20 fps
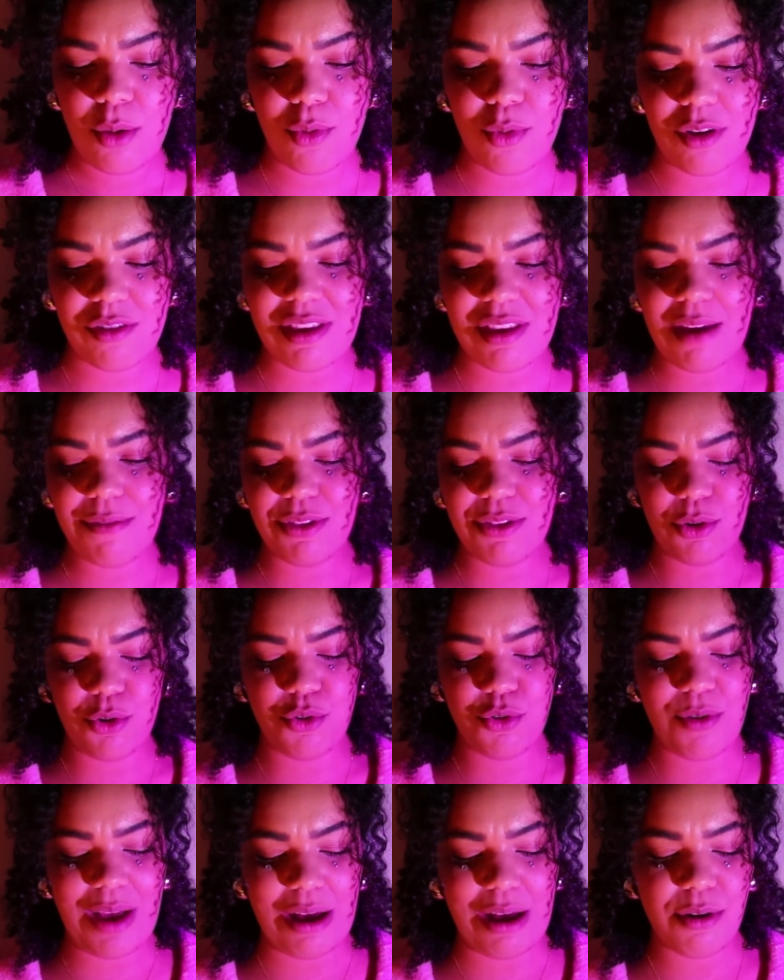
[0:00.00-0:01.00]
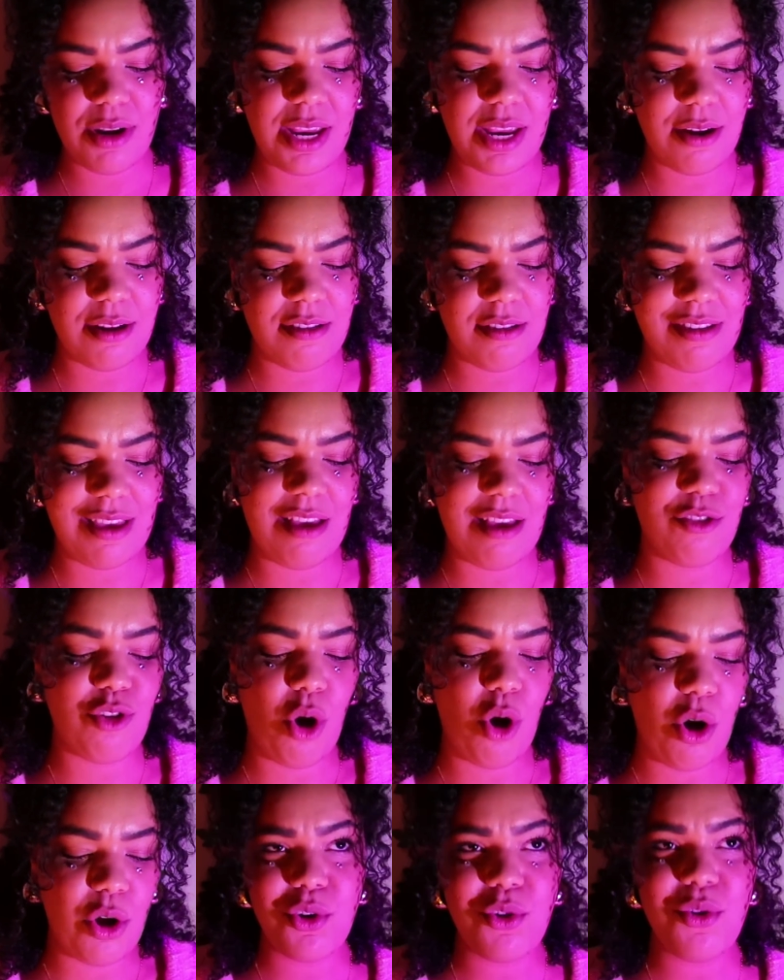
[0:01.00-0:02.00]
We also have the Crown here. It says
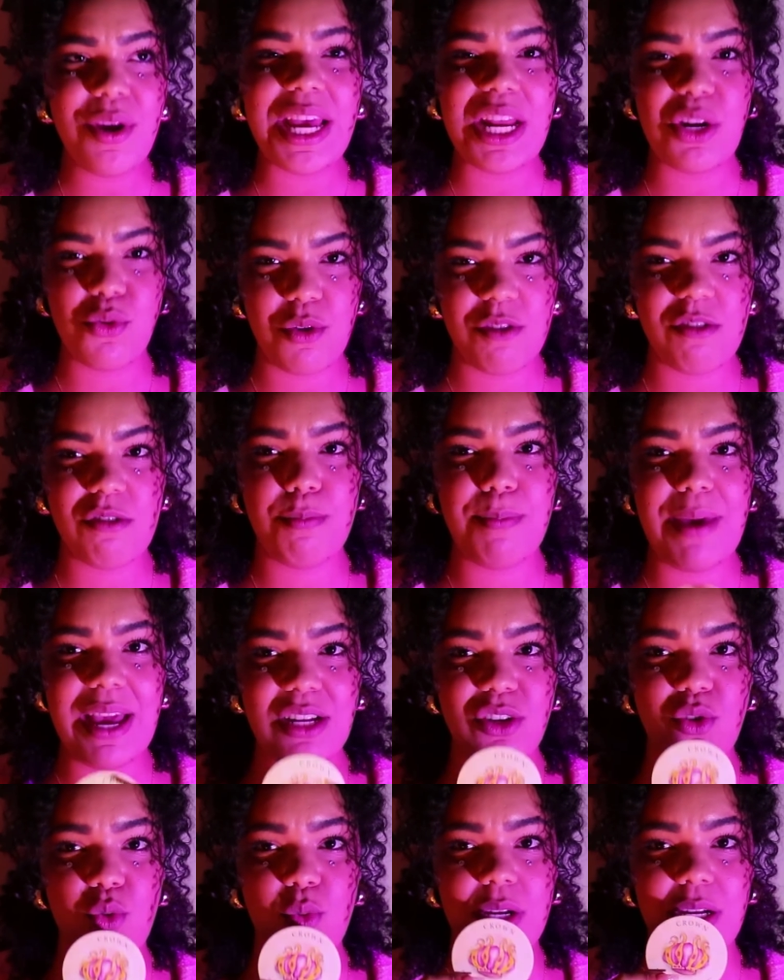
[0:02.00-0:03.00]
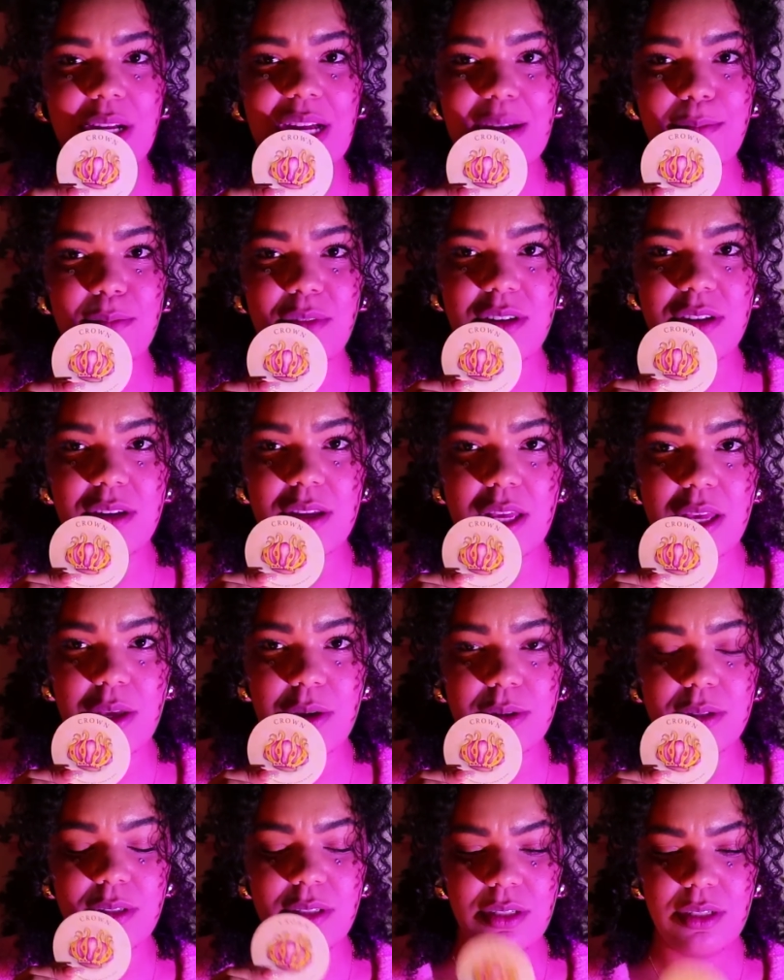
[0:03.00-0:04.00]
honor and respect will come to
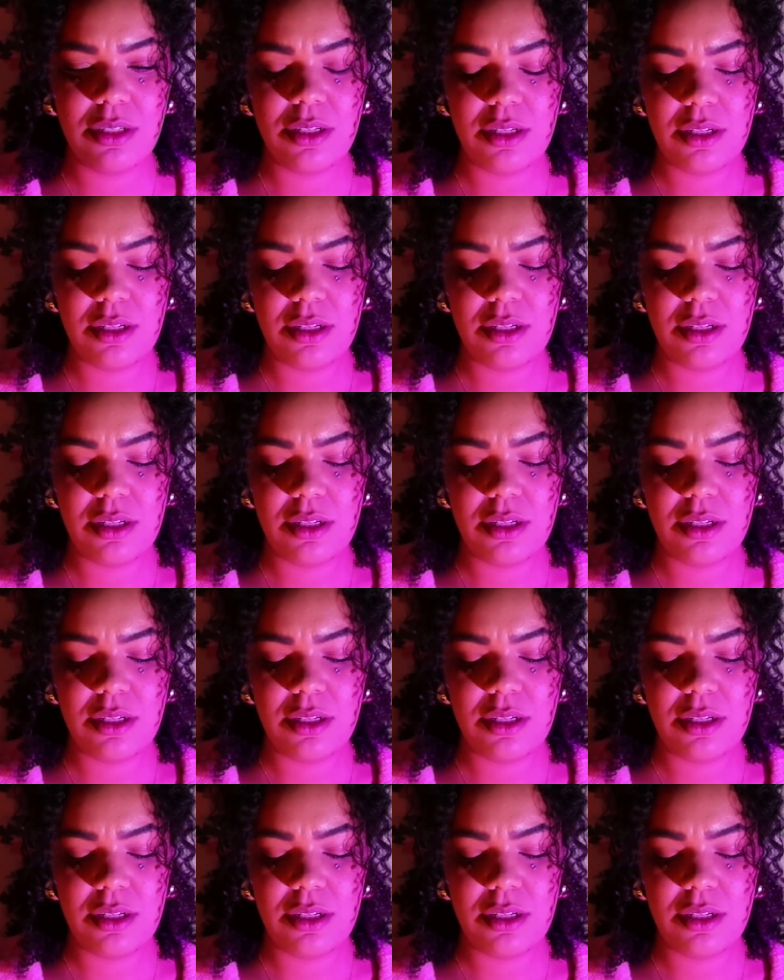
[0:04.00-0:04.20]
you.